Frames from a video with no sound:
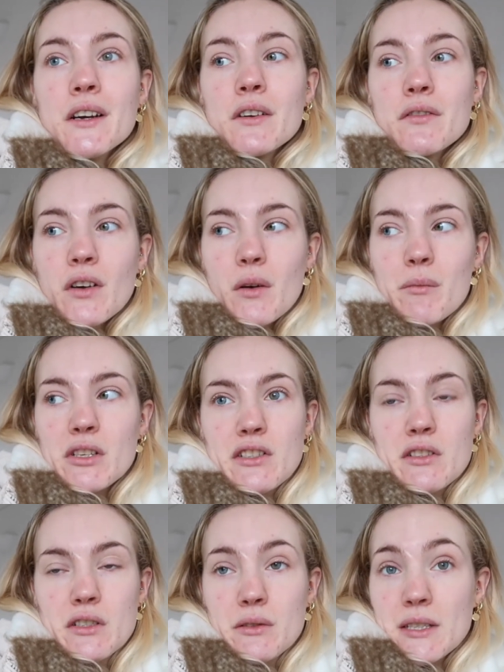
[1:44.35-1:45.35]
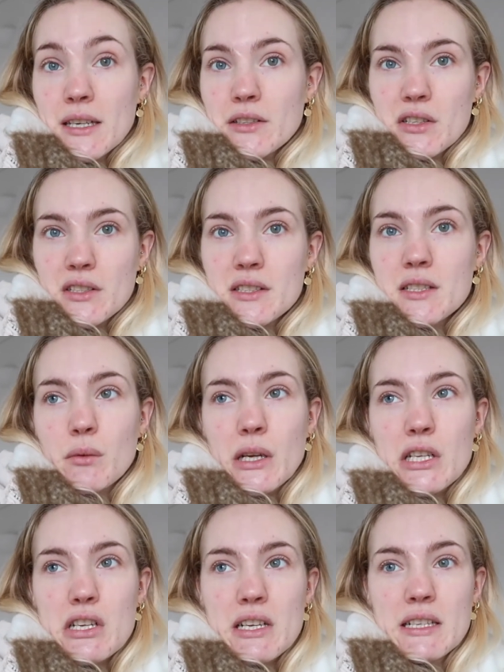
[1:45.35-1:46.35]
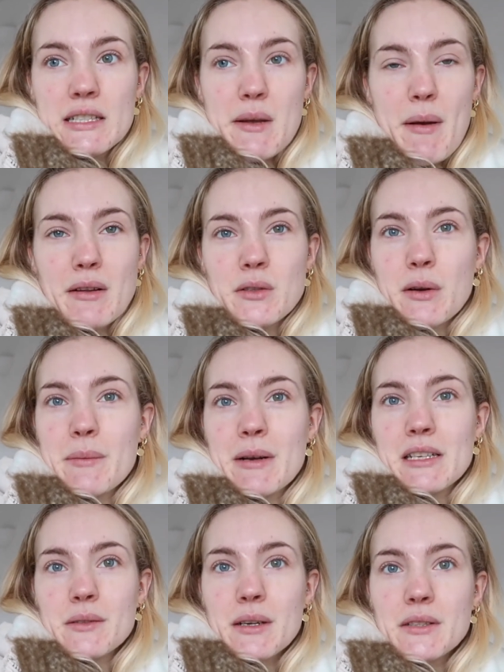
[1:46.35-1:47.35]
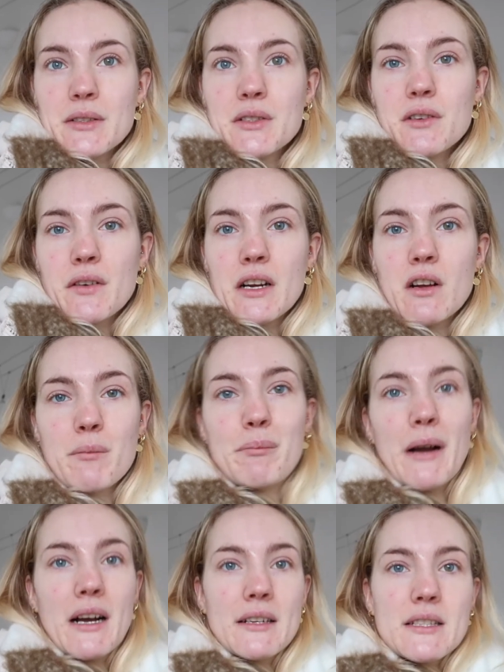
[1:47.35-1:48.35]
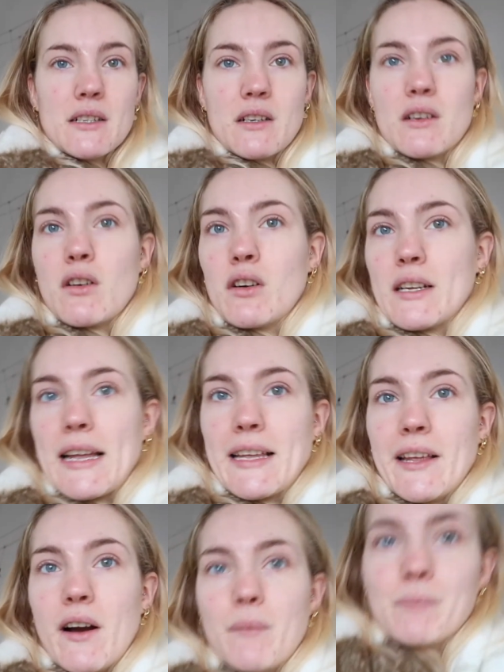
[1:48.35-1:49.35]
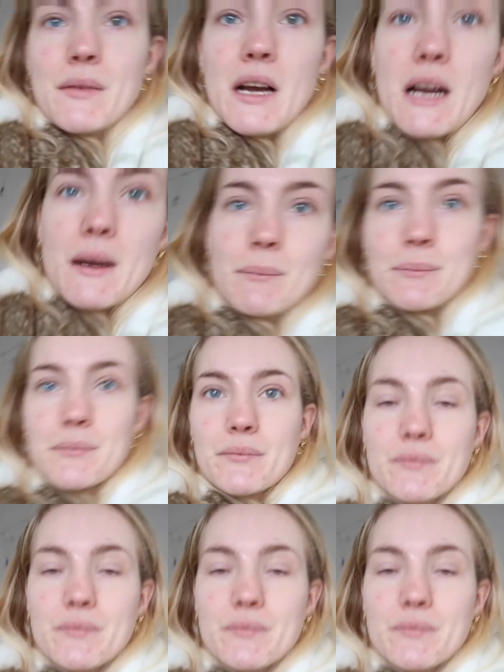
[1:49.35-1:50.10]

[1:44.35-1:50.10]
from the news agents, which is about 20 minutes away, so it's not very long. But oh god, achy arm.